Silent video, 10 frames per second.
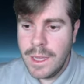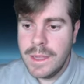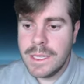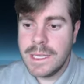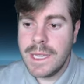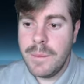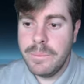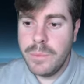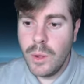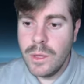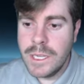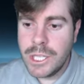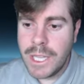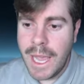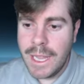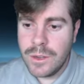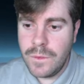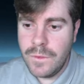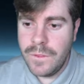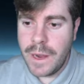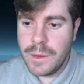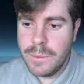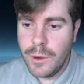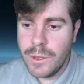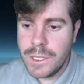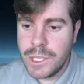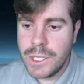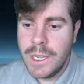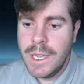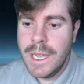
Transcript: This is a bullish candle, very bullish.